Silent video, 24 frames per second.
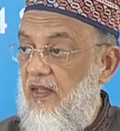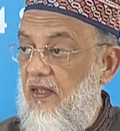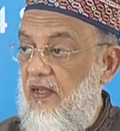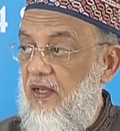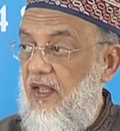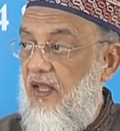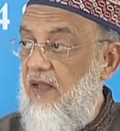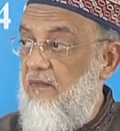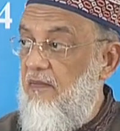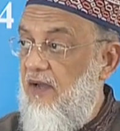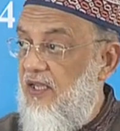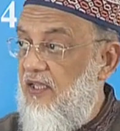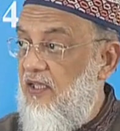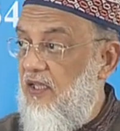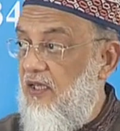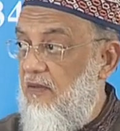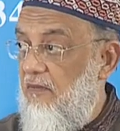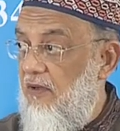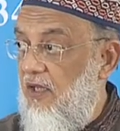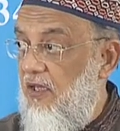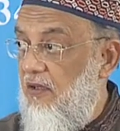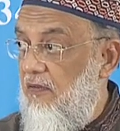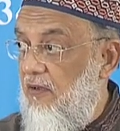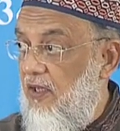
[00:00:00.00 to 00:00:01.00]
now
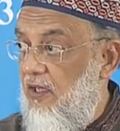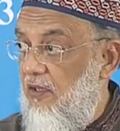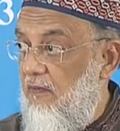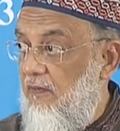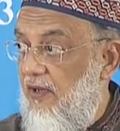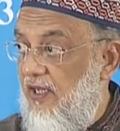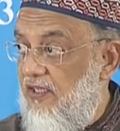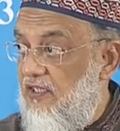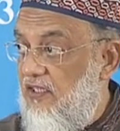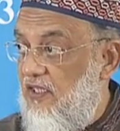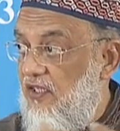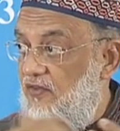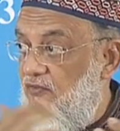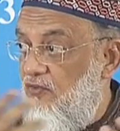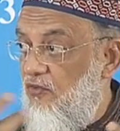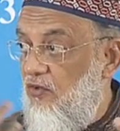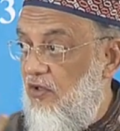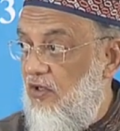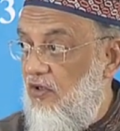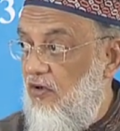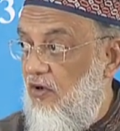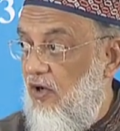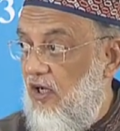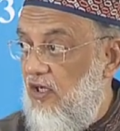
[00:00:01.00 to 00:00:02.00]
imagine if you
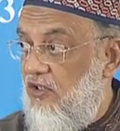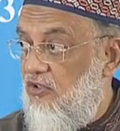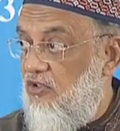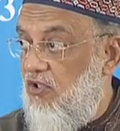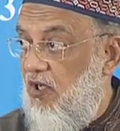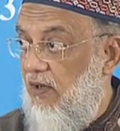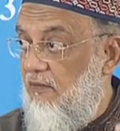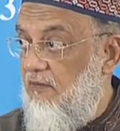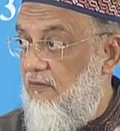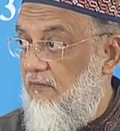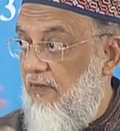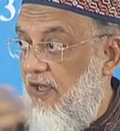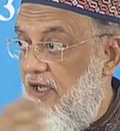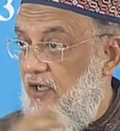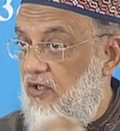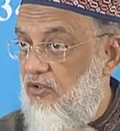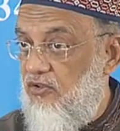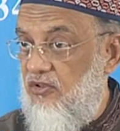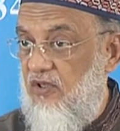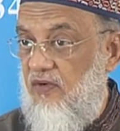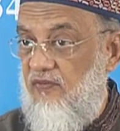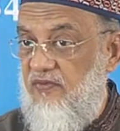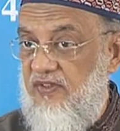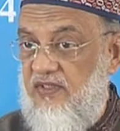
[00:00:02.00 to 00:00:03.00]
had got a job in
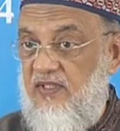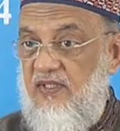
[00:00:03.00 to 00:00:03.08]
Microsoft.